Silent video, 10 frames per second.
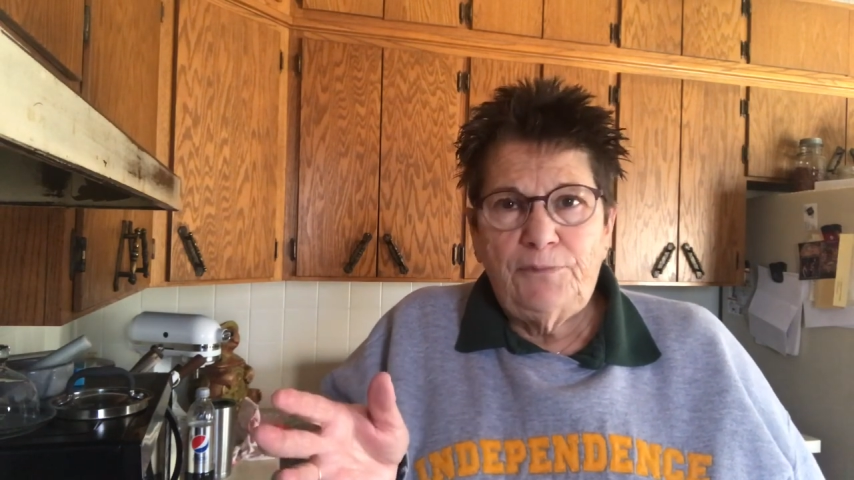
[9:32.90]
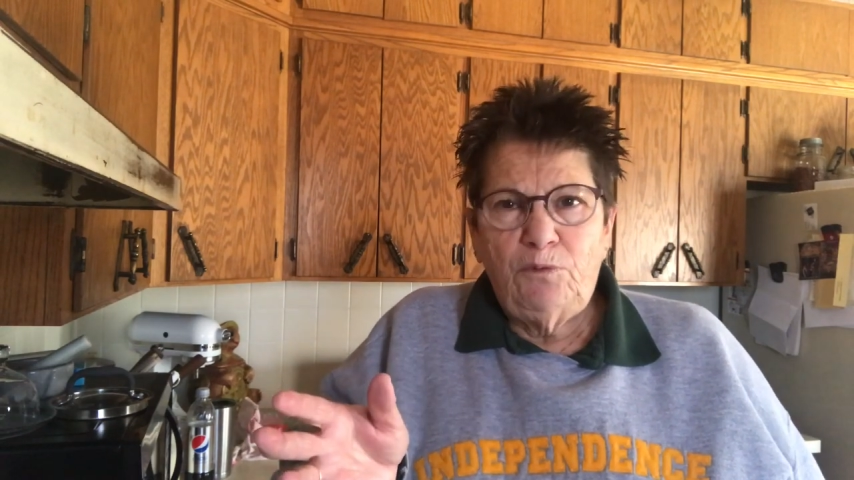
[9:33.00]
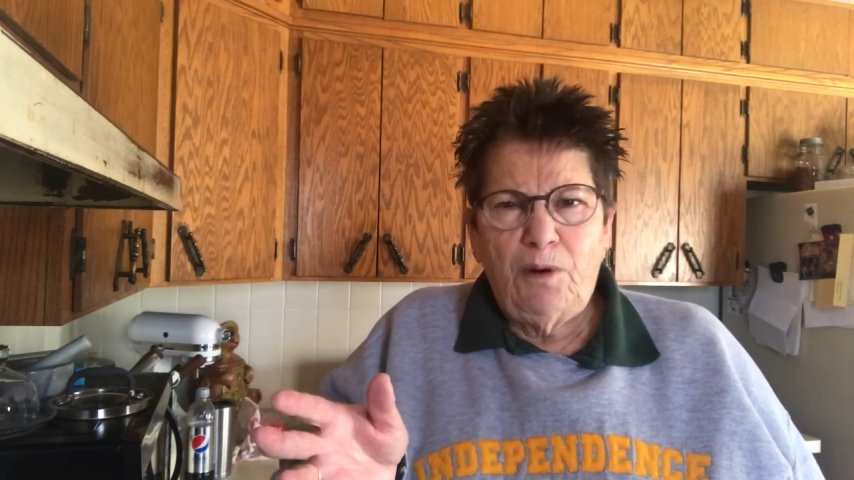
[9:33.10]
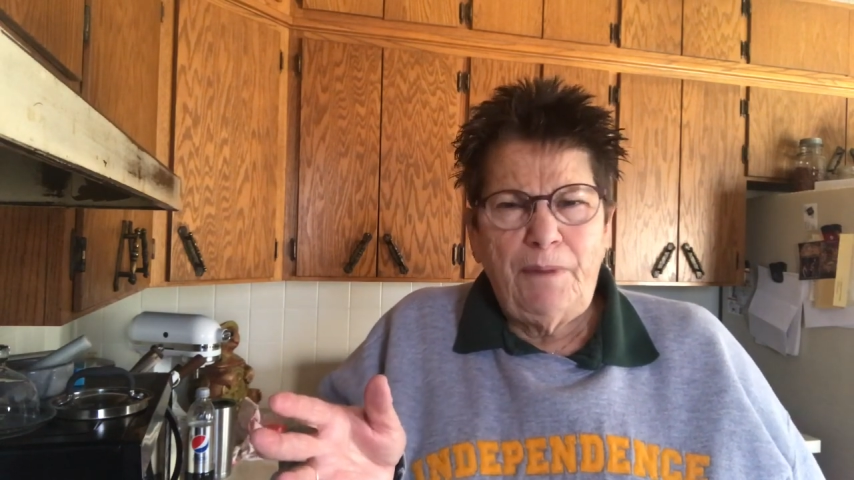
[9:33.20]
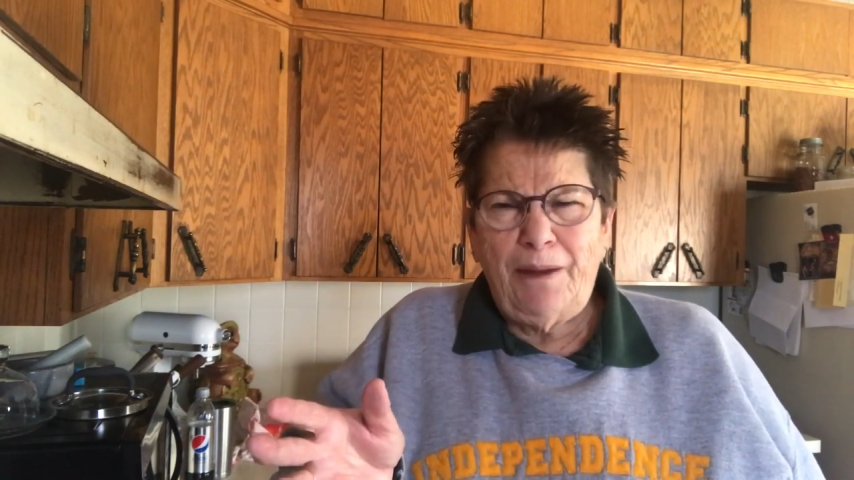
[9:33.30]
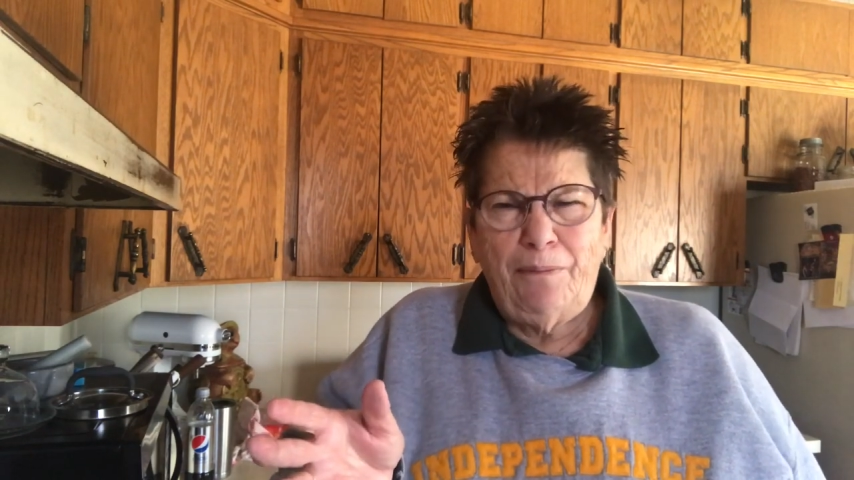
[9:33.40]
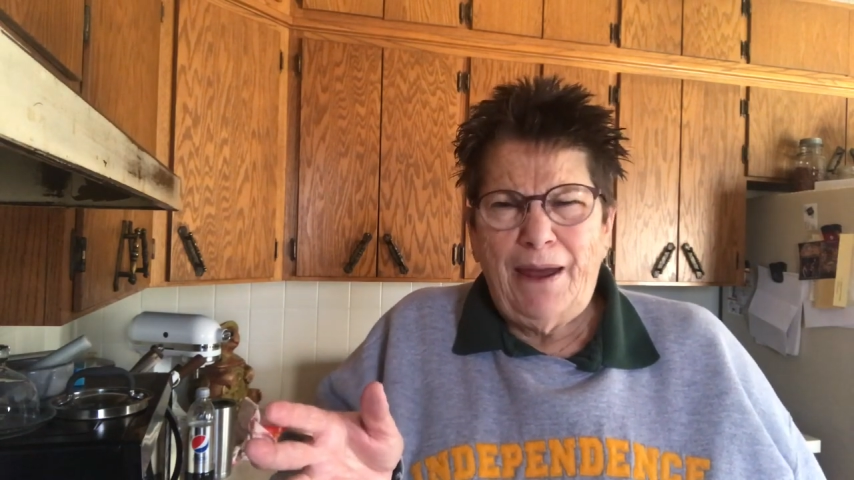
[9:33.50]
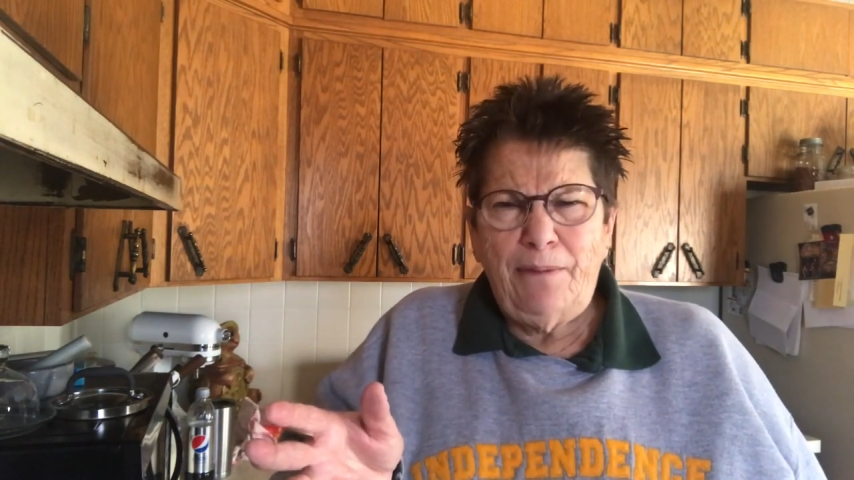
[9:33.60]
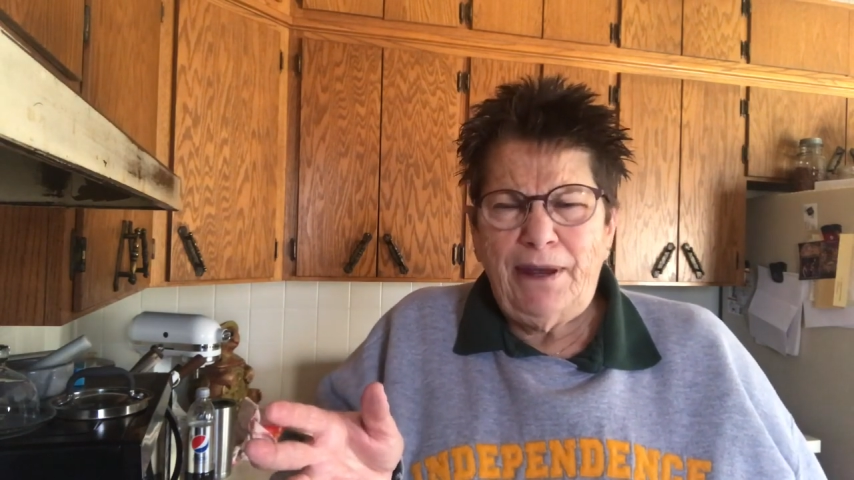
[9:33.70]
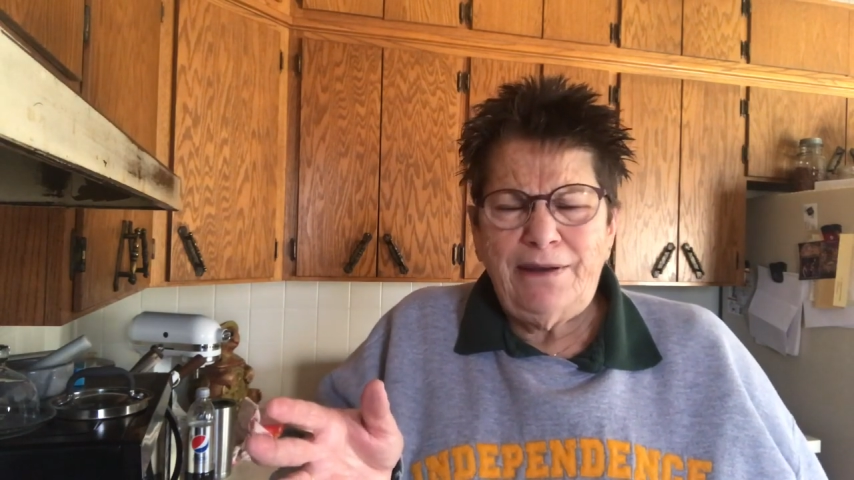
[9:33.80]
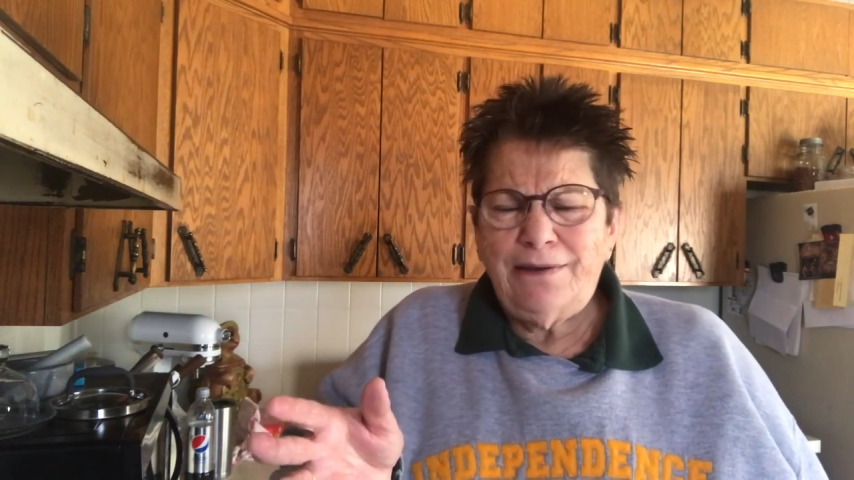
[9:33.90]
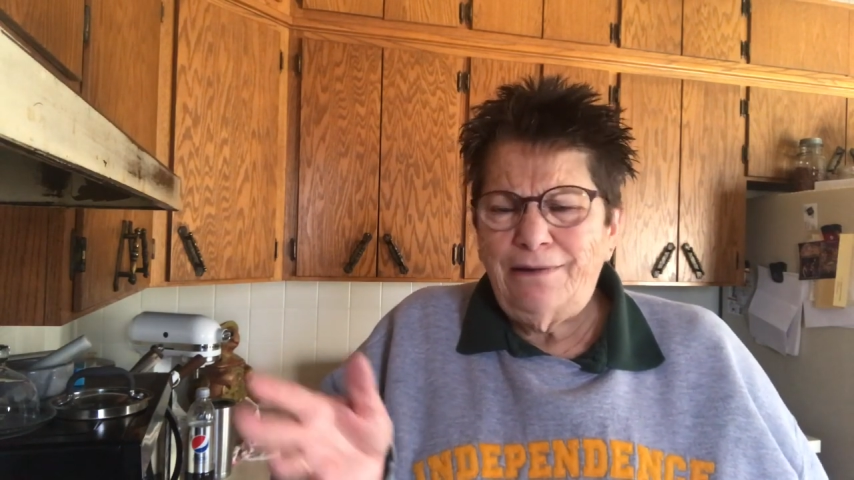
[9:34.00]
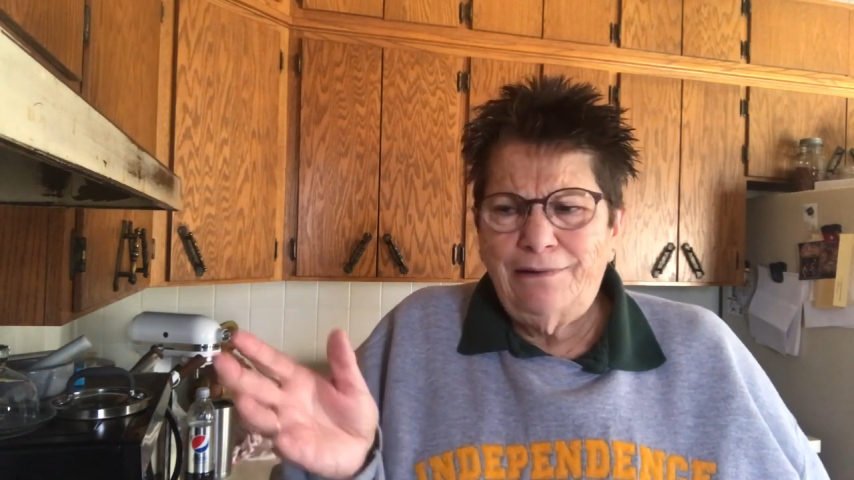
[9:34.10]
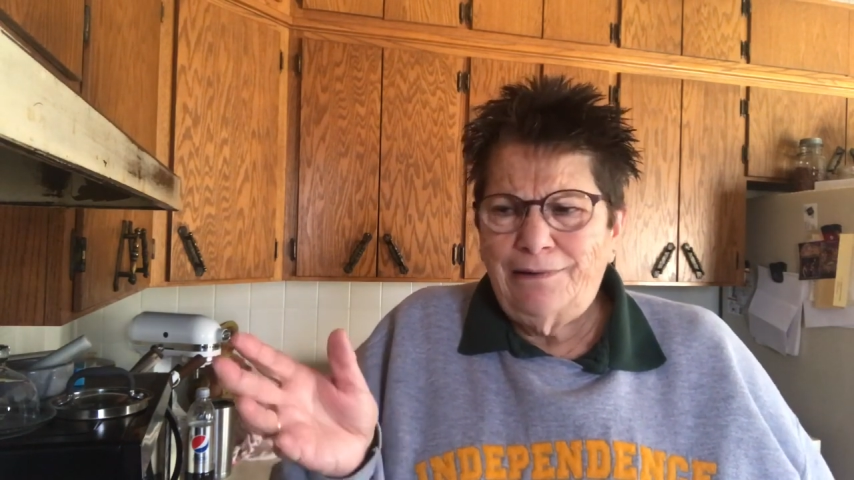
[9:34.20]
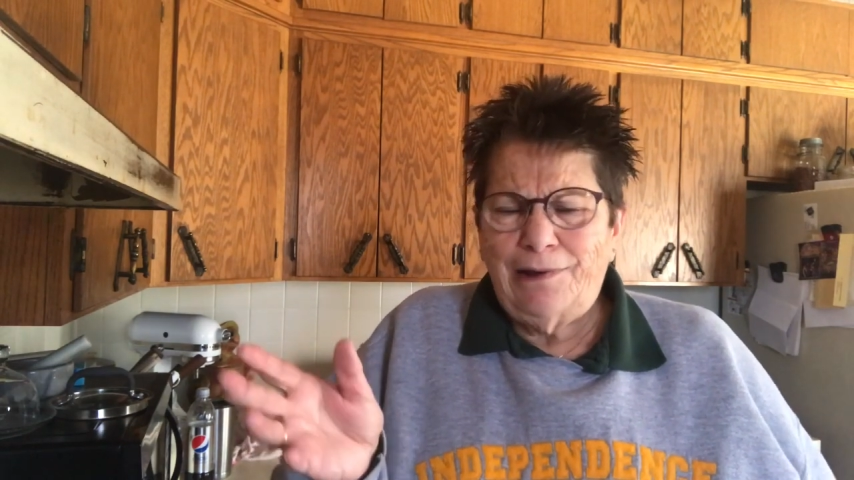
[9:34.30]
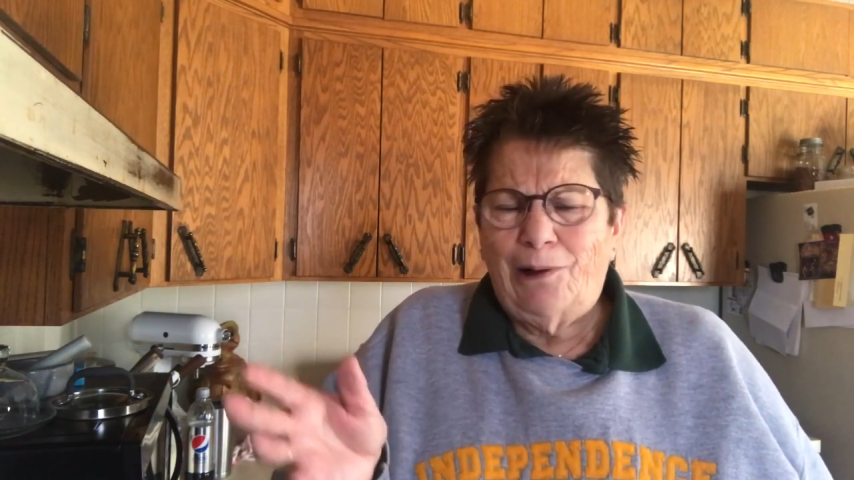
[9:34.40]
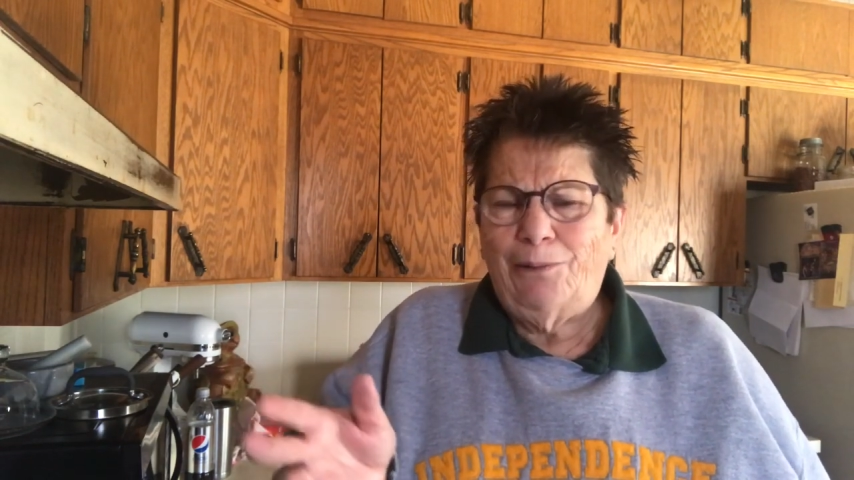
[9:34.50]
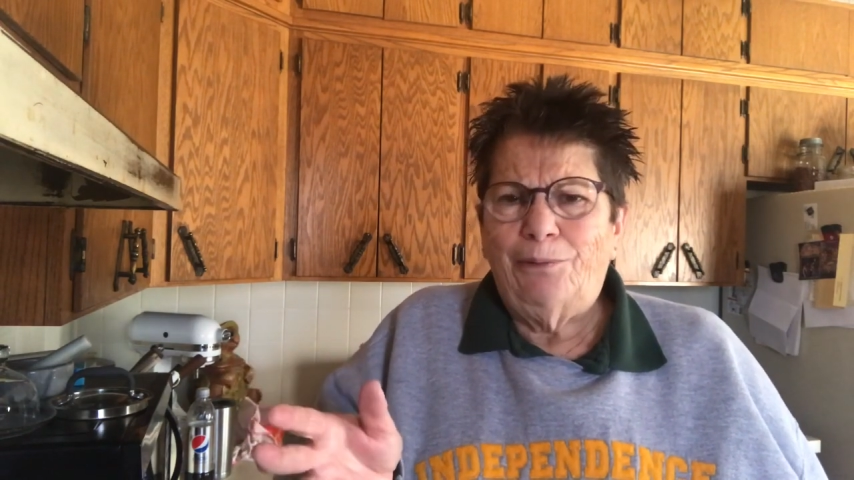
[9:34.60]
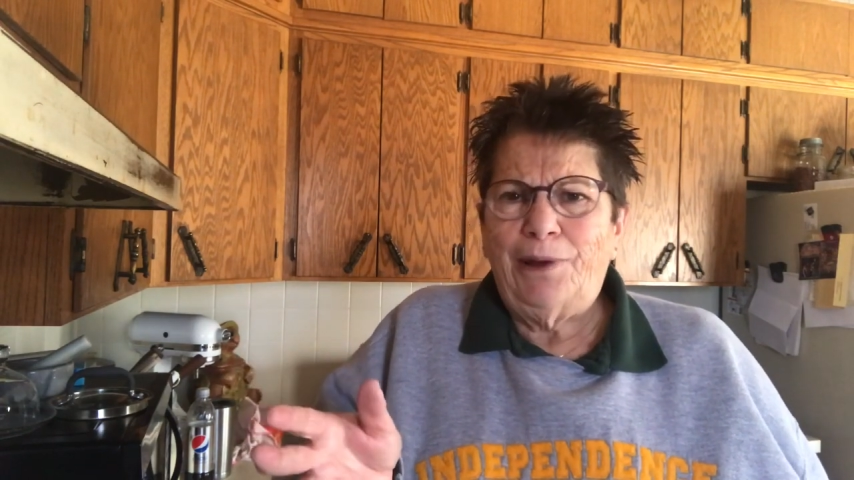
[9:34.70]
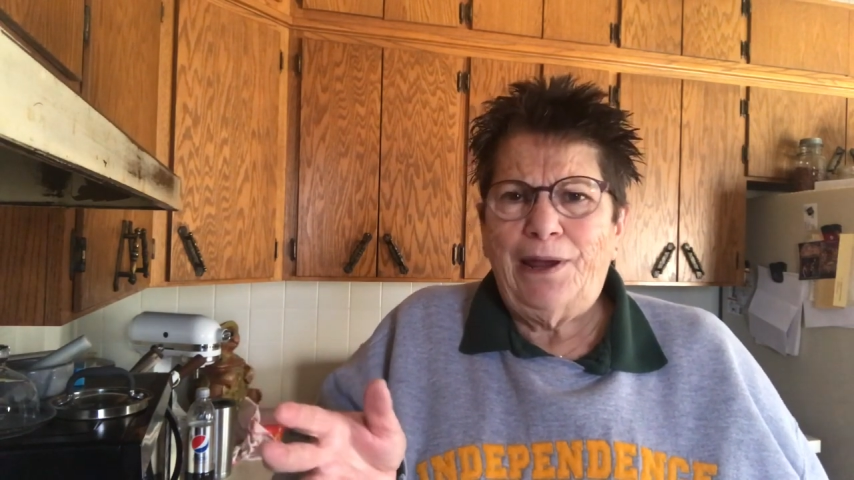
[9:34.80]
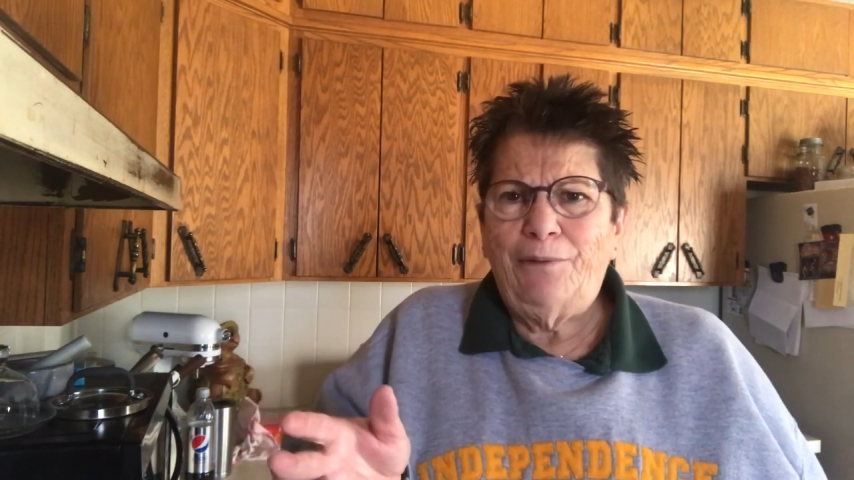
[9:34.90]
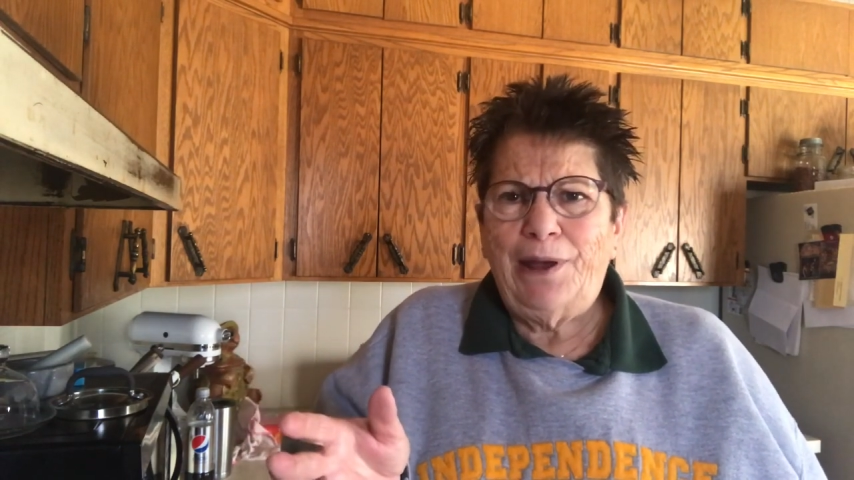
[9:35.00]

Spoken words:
We're big babies, so we